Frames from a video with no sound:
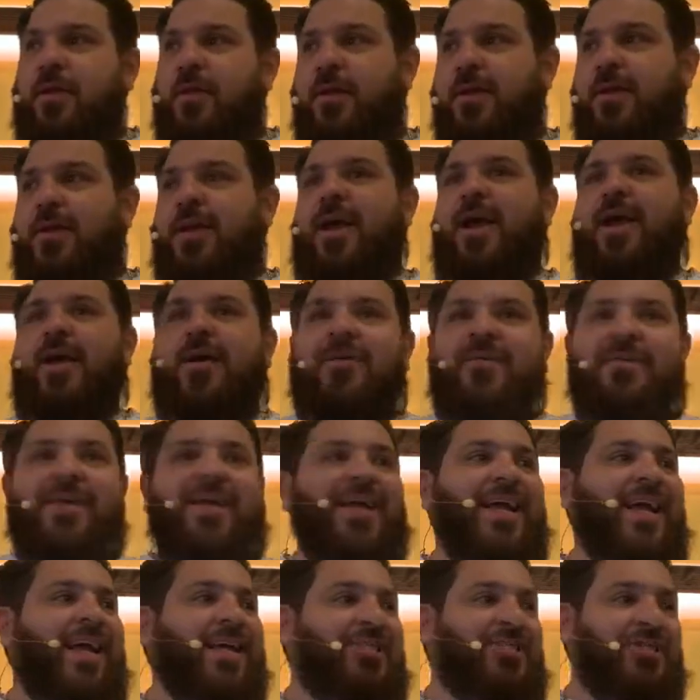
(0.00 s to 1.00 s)
You know,
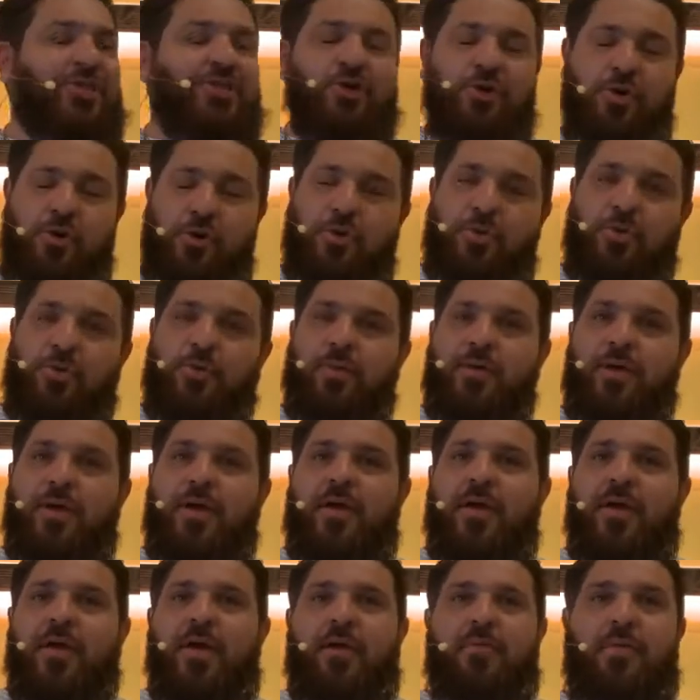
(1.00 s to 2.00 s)
it's true.
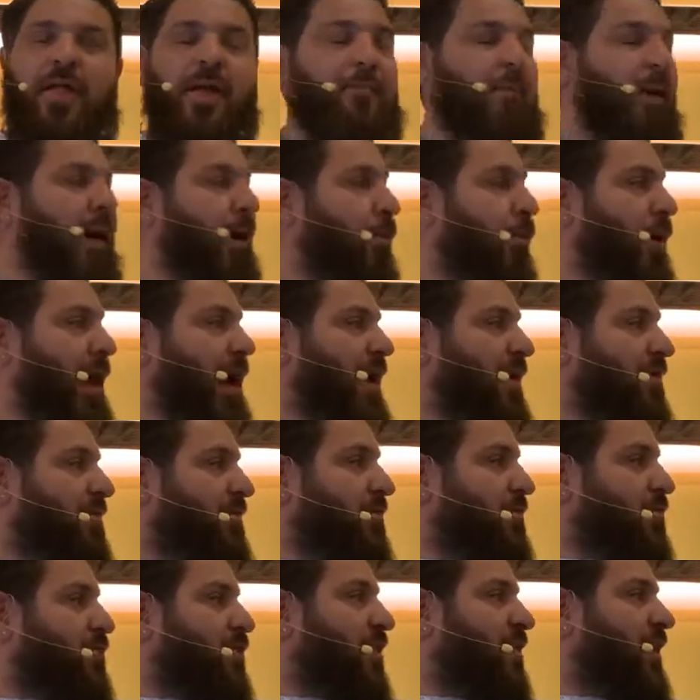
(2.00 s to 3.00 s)
Like my
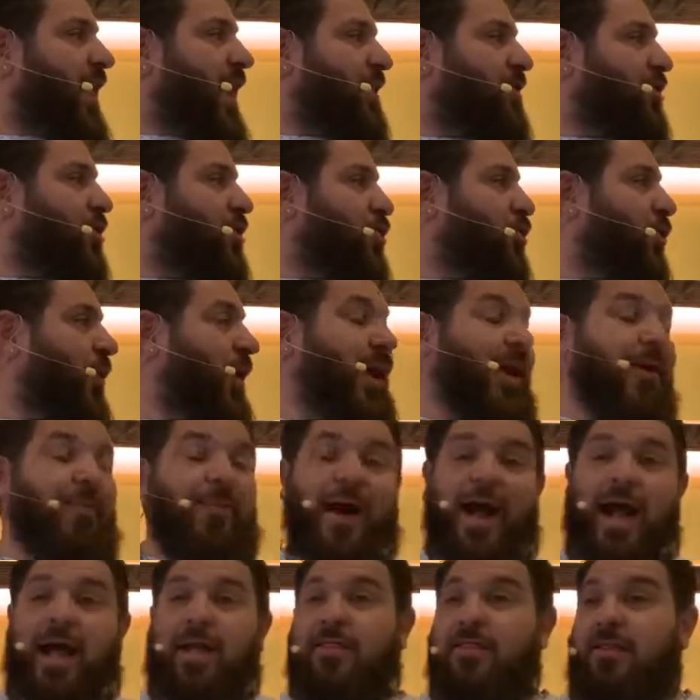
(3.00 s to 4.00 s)
wife, she likes her short hair,
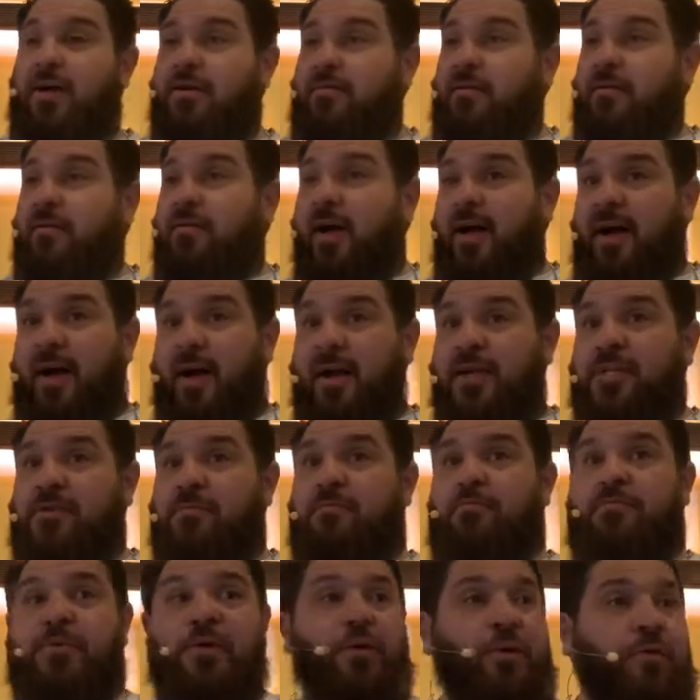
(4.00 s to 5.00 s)
but I love her long hair. It's
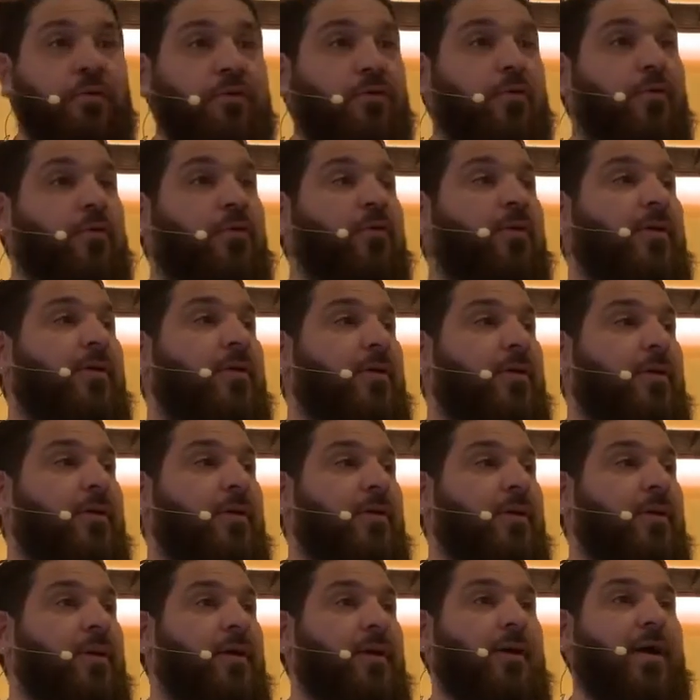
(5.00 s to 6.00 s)
beautiful.
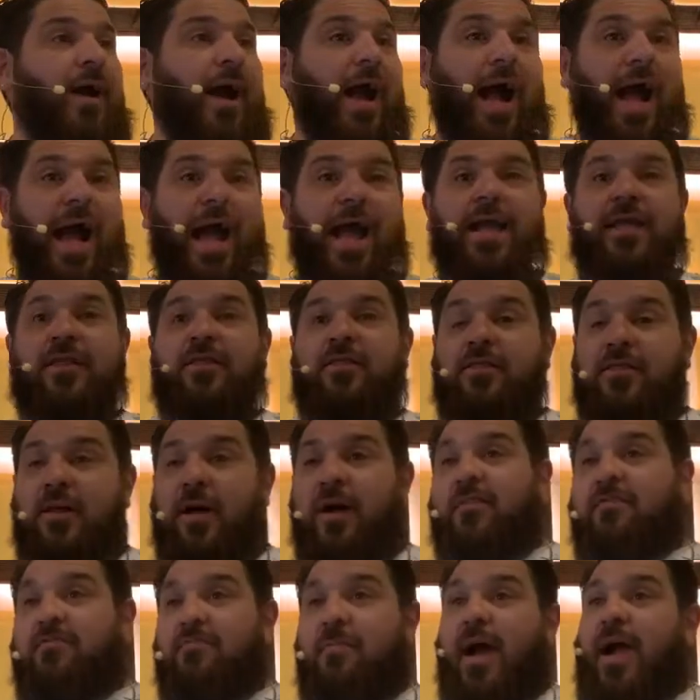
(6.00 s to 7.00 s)
I
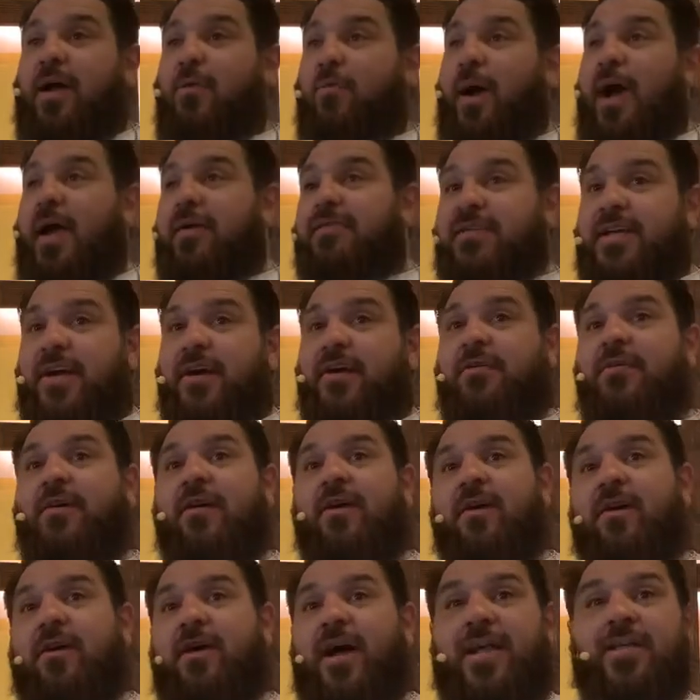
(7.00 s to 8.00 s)
love my wife's hair
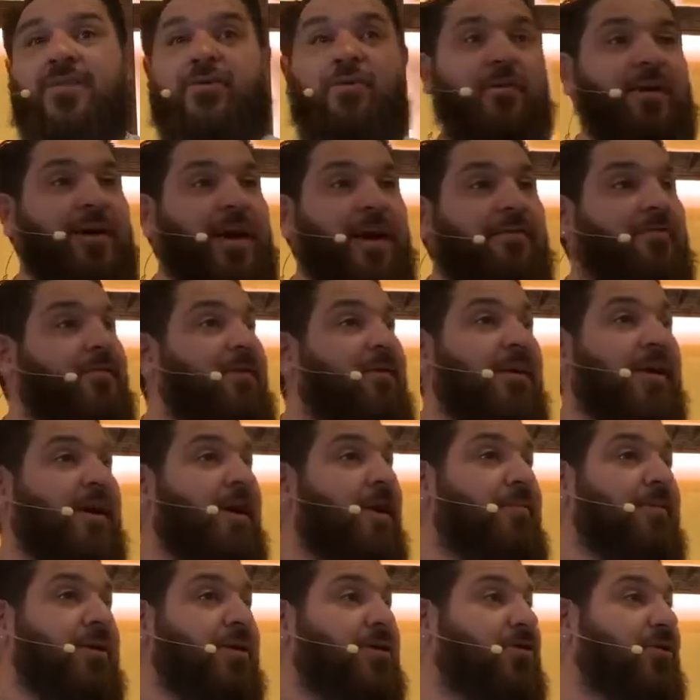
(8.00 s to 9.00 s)
long. I don't care for her
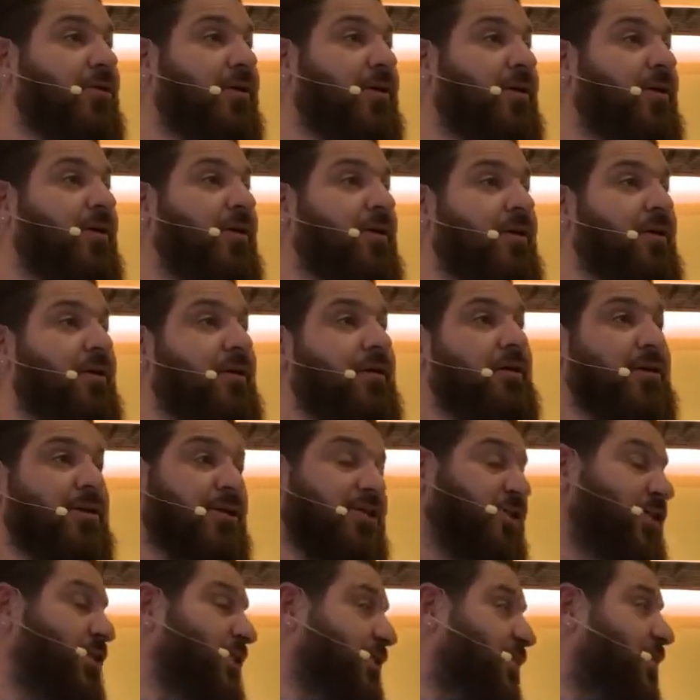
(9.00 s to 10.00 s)
hair being short.
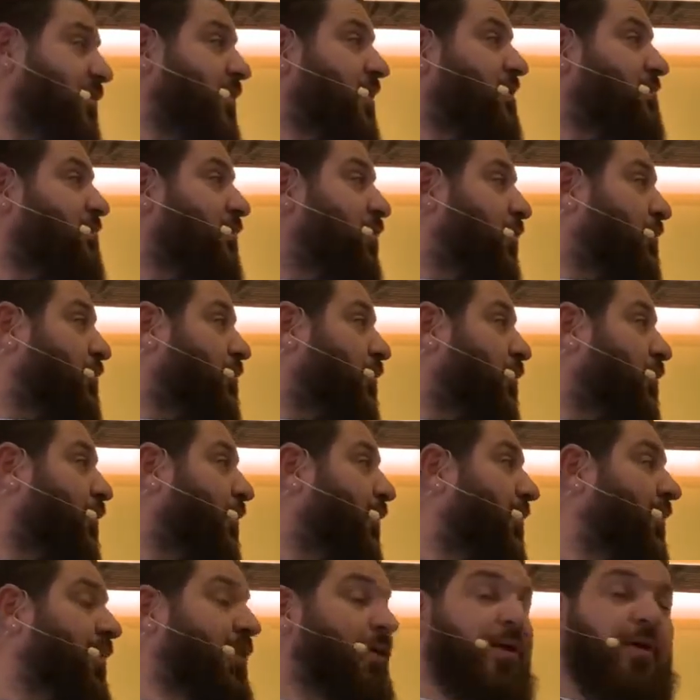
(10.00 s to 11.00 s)
She still looks beautiful,
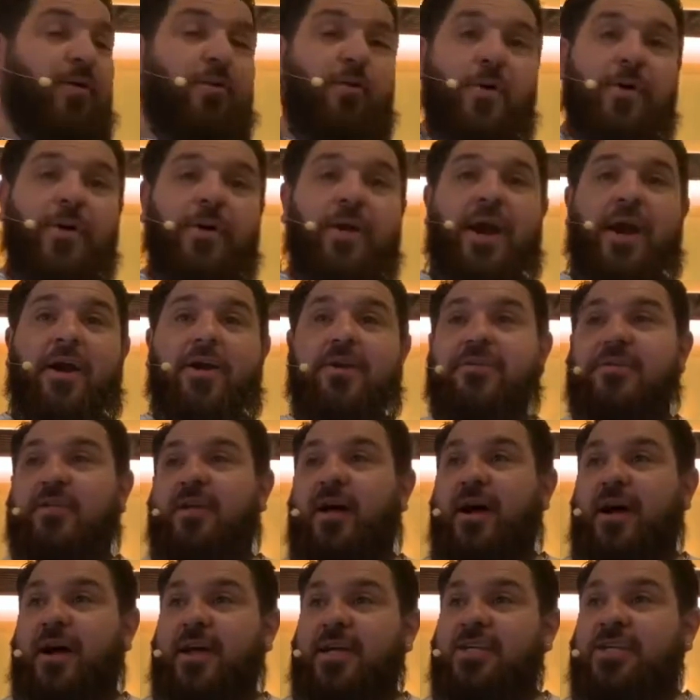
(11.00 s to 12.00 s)
but when her hair is
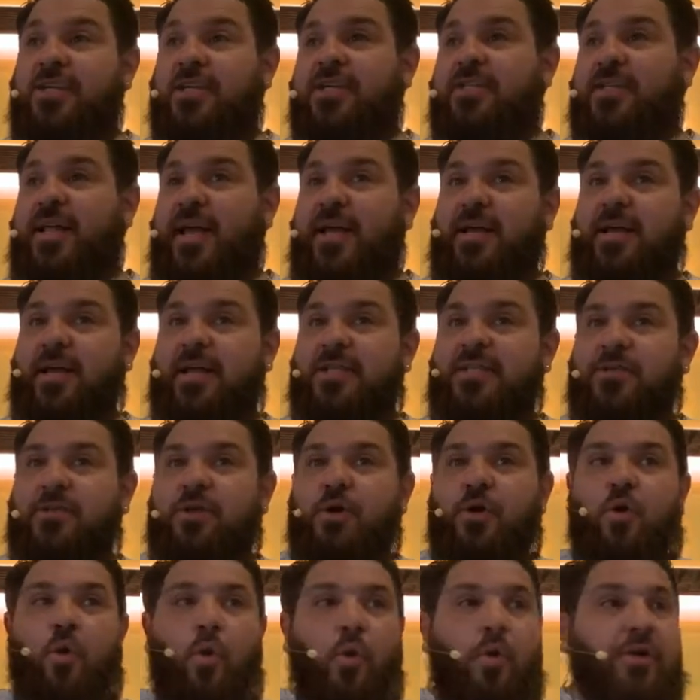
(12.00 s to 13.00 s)
long, it's just like it's
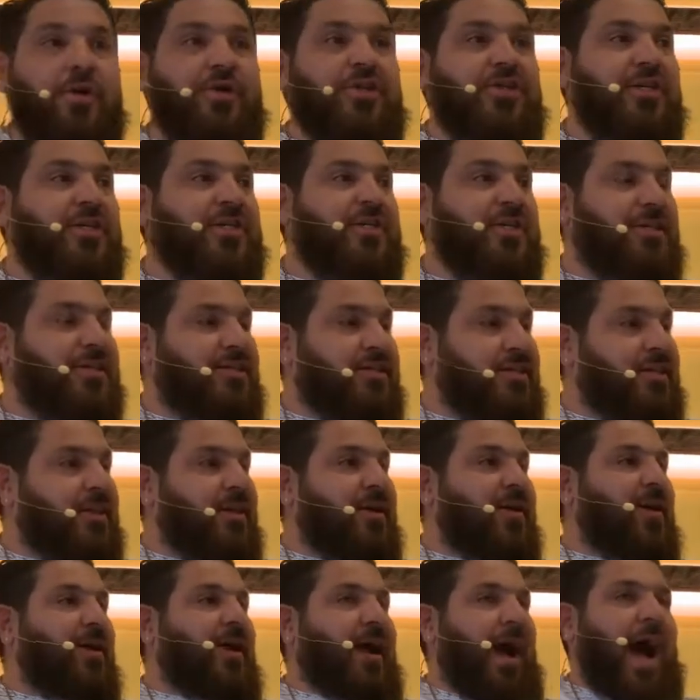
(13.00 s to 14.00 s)
gorgeous. It's
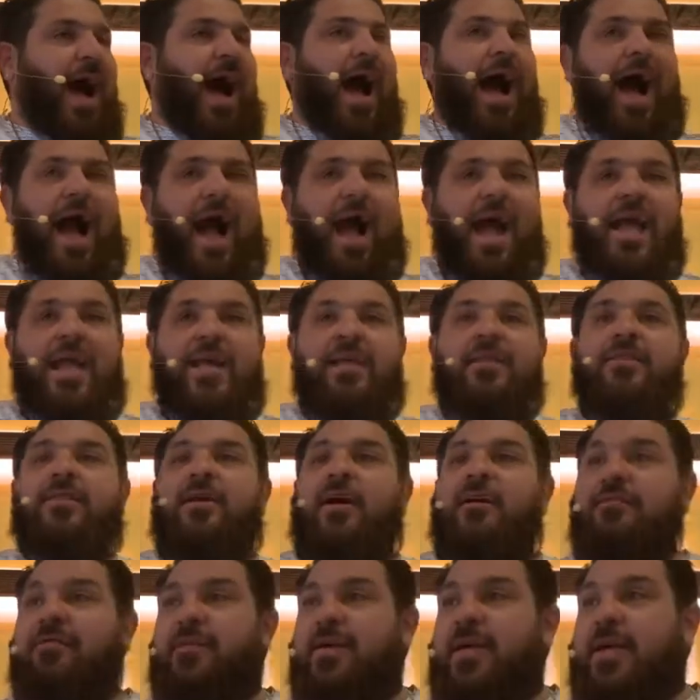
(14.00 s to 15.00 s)
I
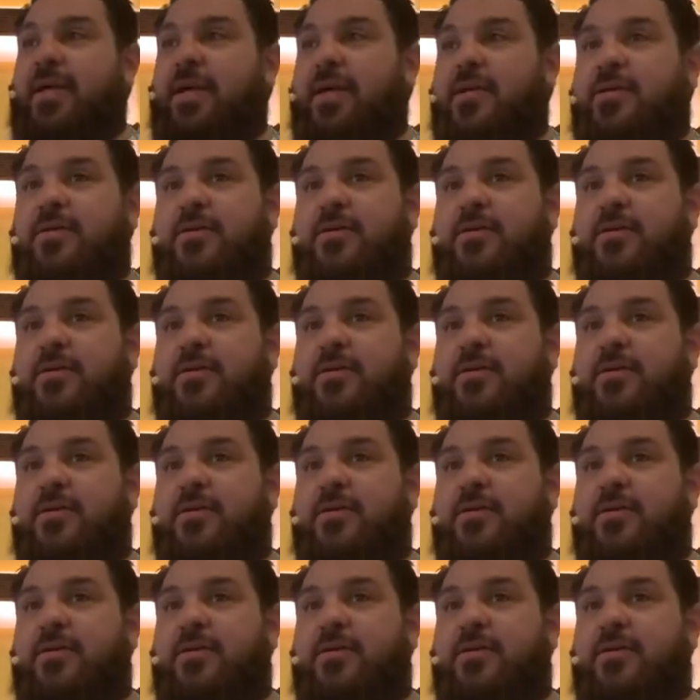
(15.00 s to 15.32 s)
love it.